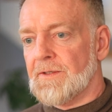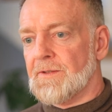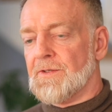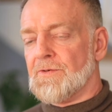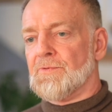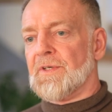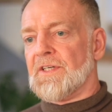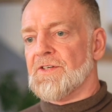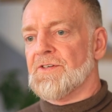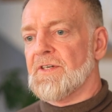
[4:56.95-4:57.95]
It's really
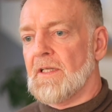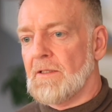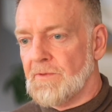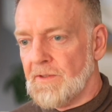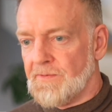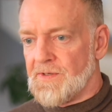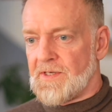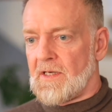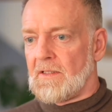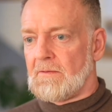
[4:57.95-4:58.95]
just another word for
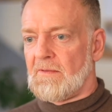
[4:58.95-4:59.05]
saying